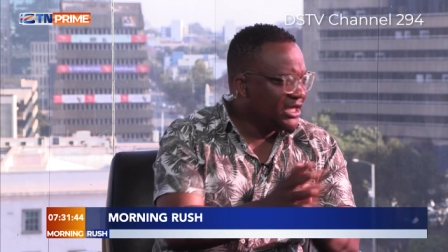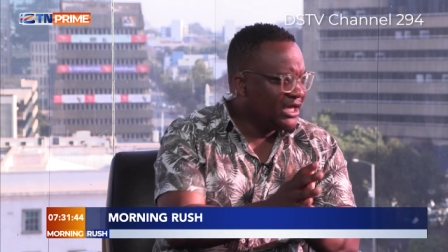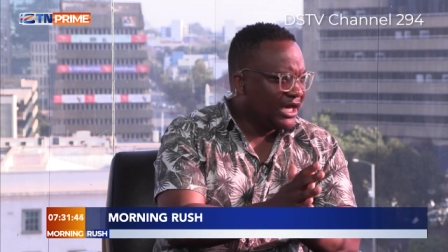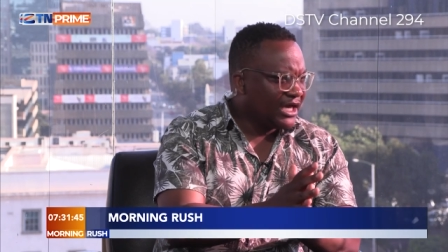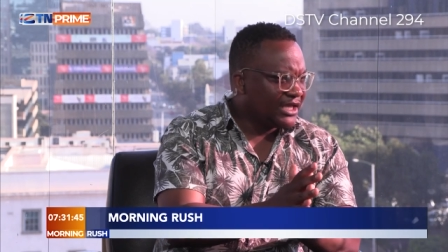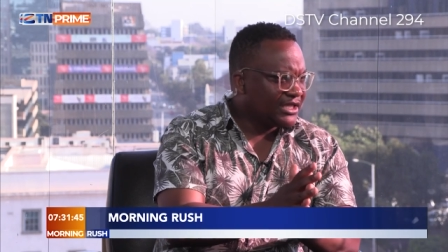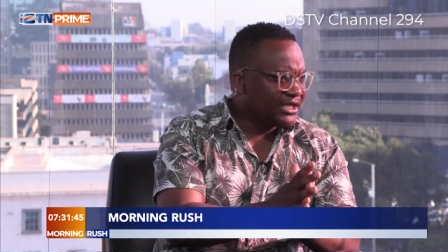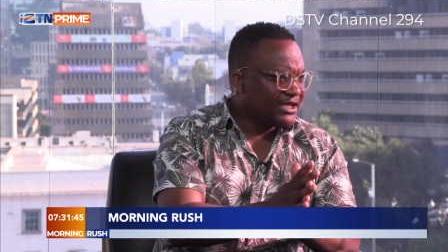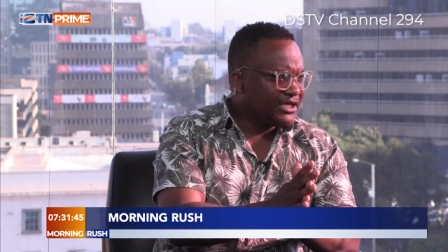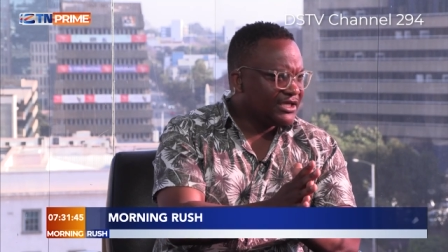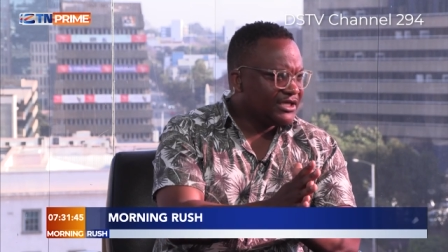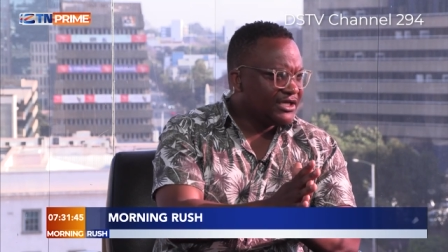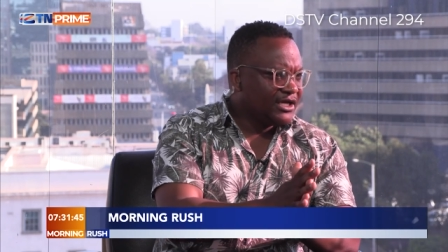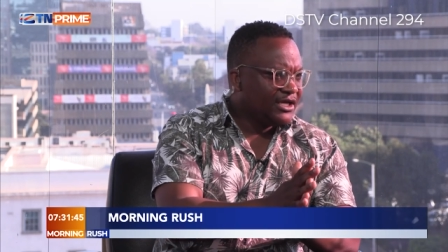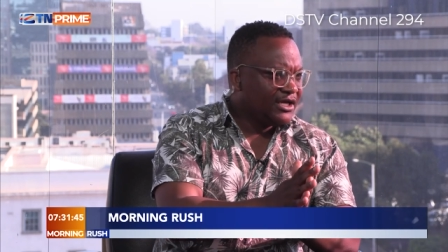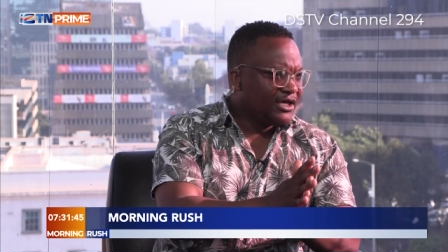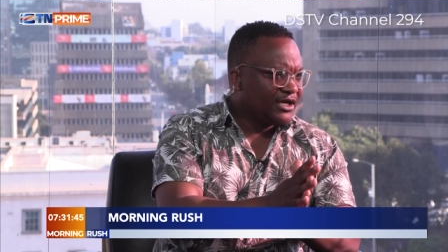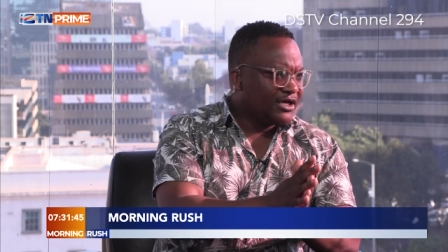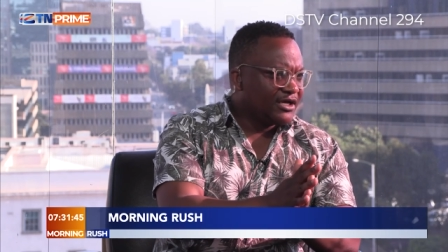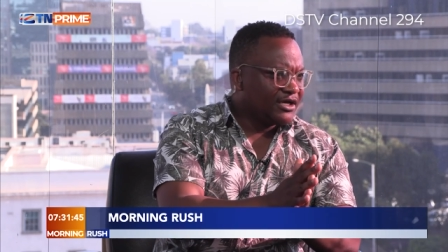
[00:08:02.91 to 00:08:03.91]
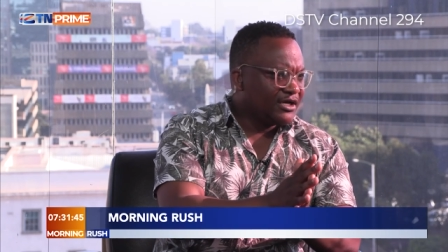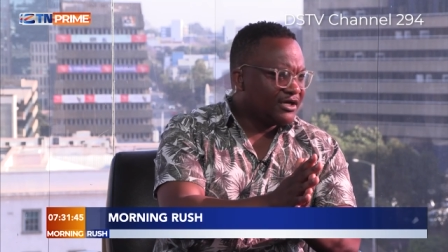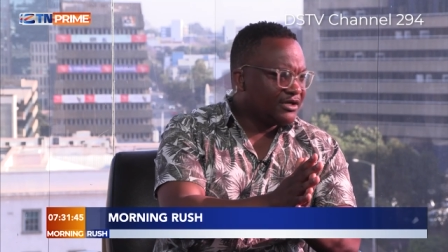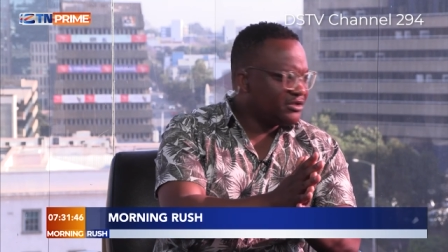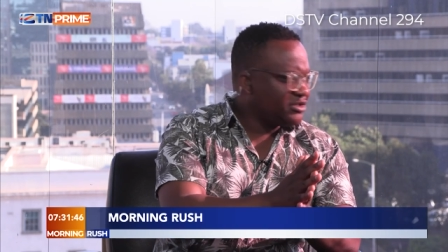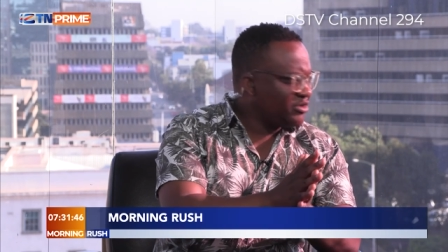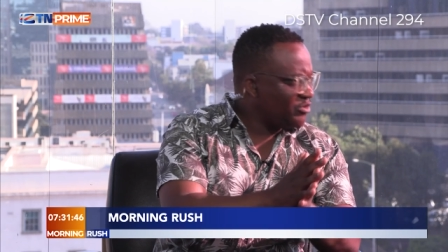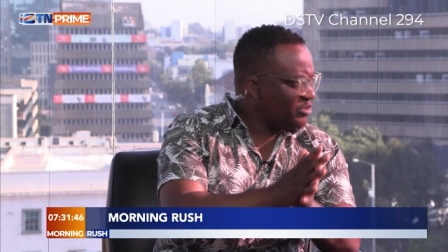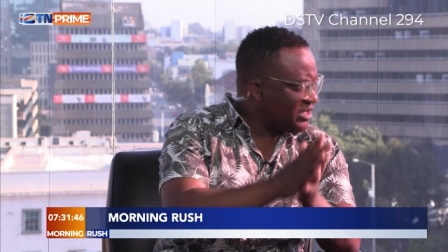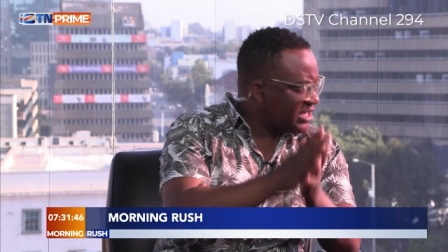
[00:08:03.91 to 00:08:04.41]
I think uh,
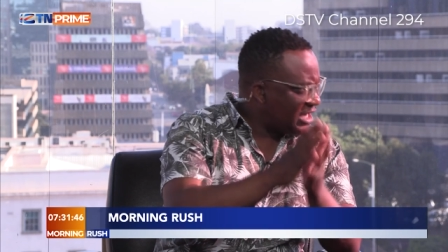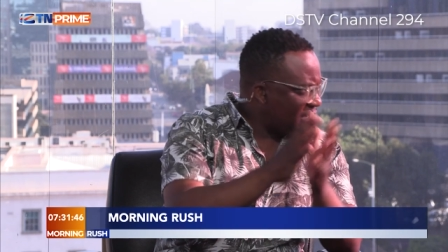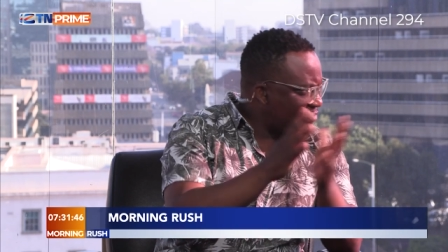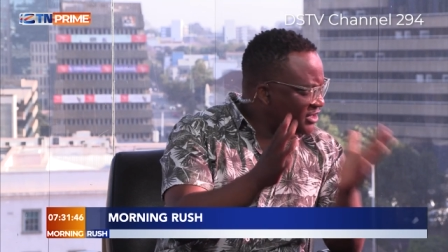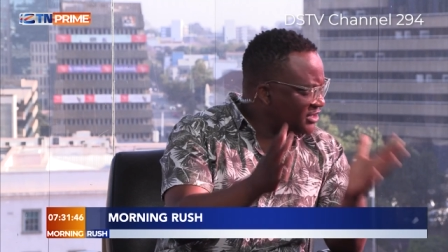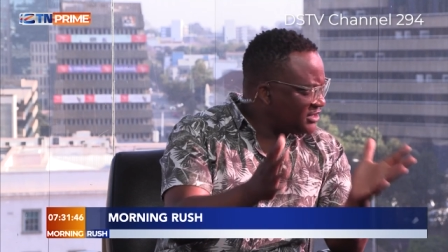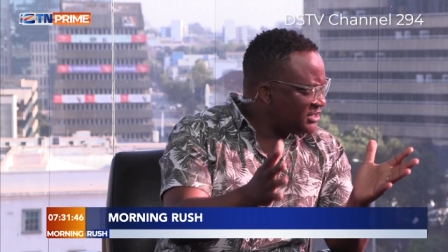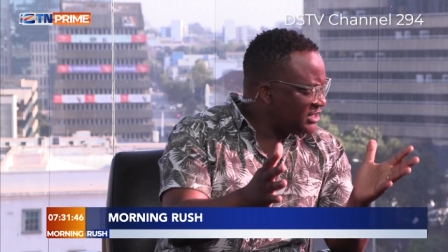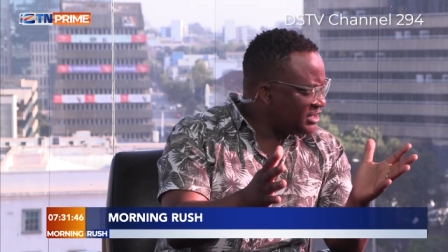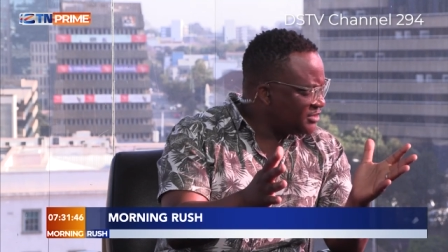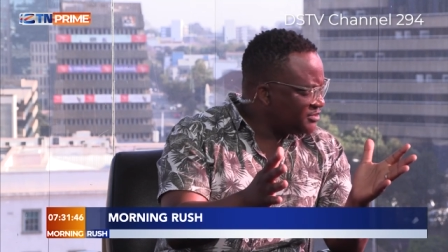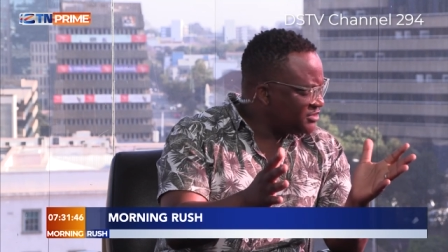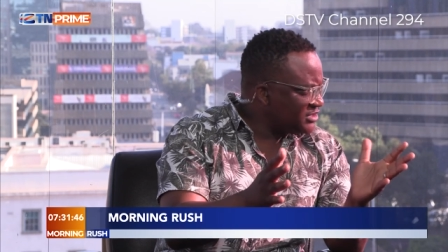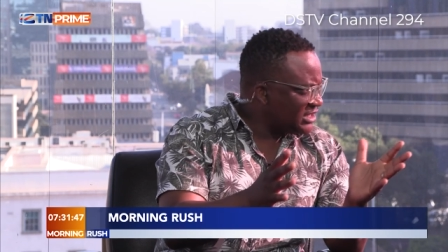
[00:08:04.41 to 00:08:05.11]
there were a couple of teams,